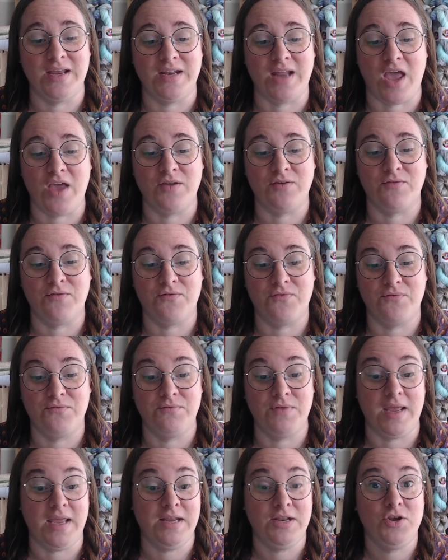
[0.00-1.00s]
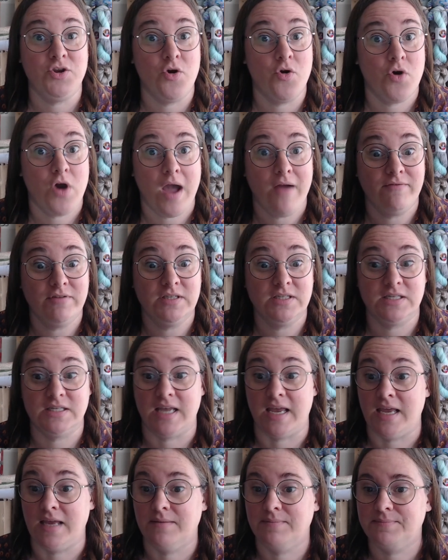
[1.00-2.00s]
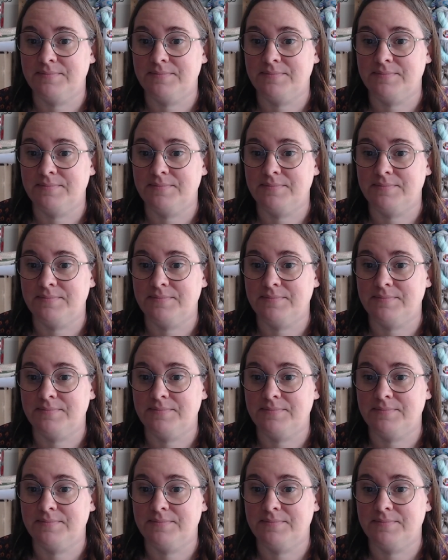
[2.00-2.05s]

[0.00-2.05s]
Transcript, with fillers: in in your currency